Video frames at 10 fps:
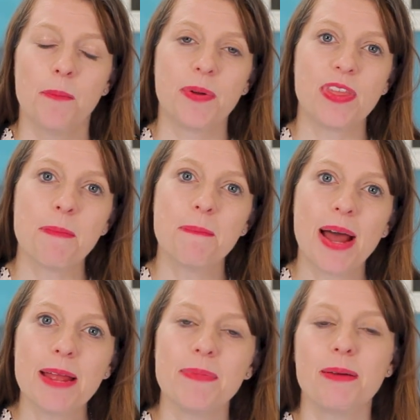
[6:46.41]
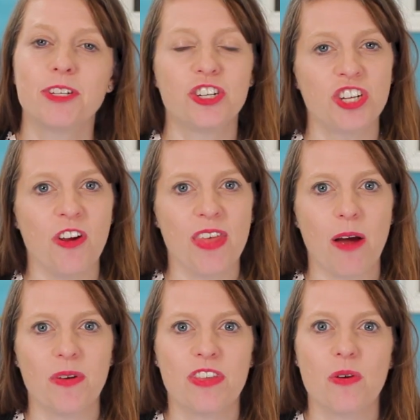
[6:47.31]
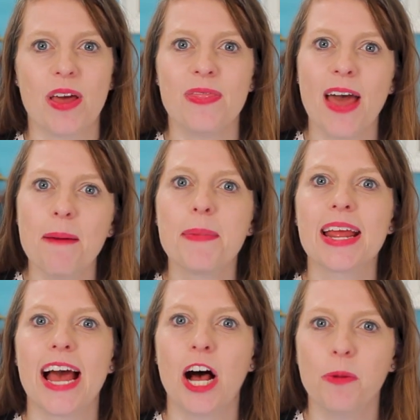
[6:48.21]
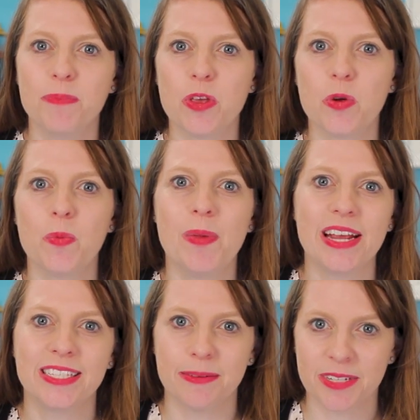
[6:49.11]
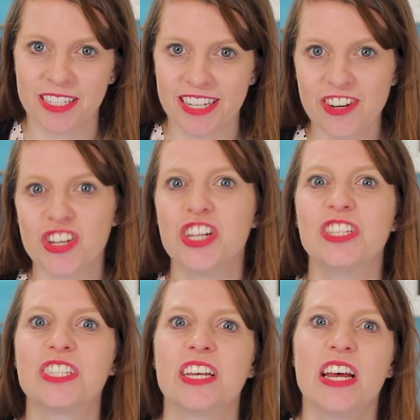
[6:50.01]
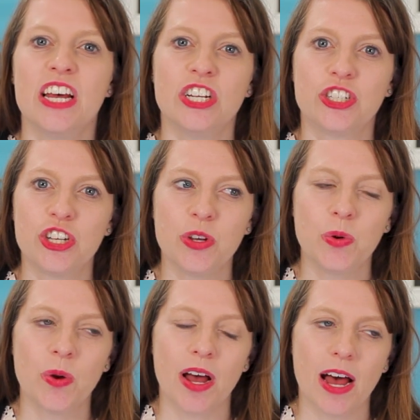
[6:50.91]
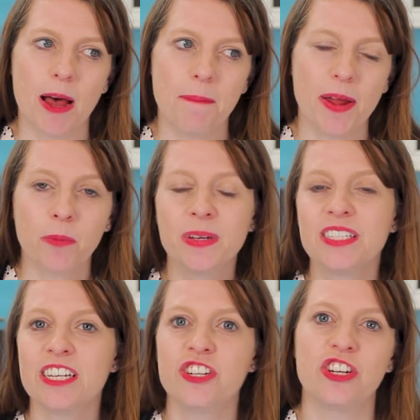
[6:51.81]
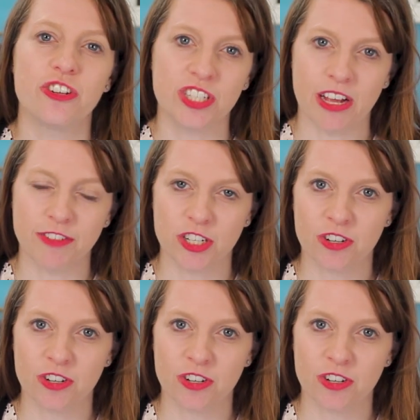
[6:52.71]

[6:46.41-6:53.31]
but they might be able to share that with you and that might help you make some decisions to uh, better position yourself to